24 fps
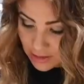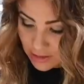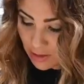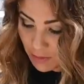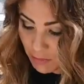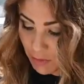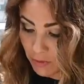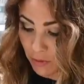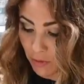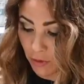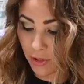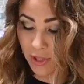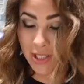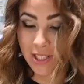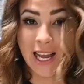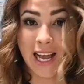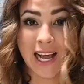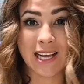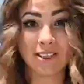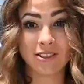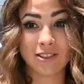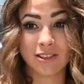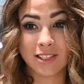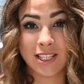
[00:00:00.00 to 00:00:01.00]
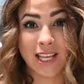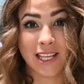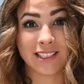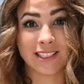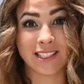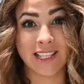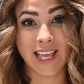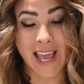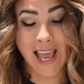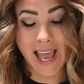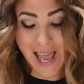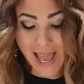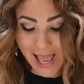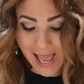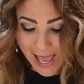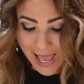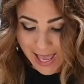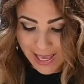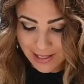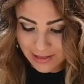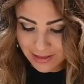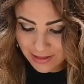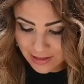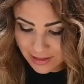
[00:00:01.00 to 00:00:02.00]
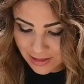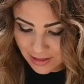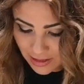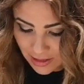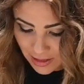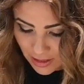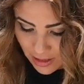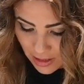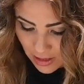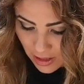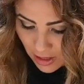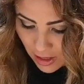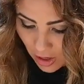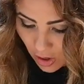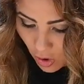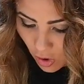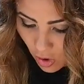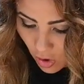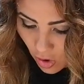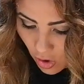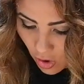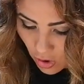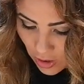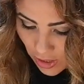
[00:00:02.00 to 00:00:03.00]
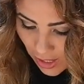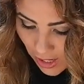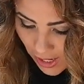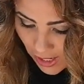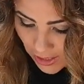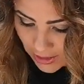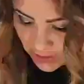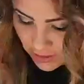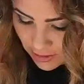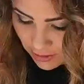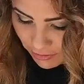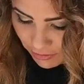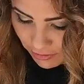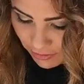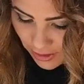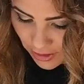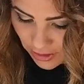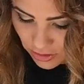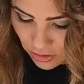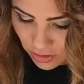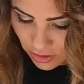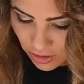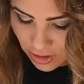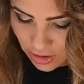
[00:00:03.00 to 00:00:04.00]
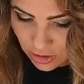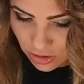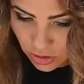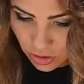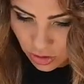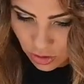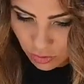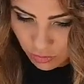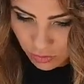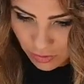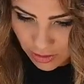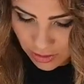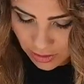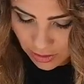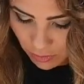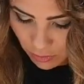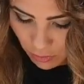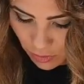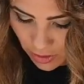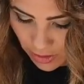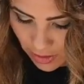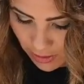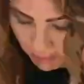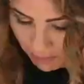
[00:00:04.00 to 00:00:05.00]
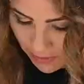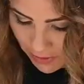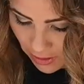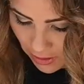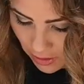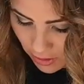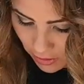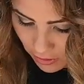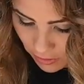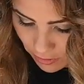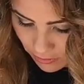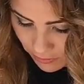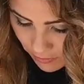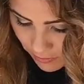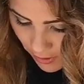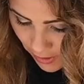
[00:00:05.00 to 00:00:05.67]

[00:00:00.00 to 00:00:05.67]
of those tassels at the end. All kinds of things you can do with a pillow.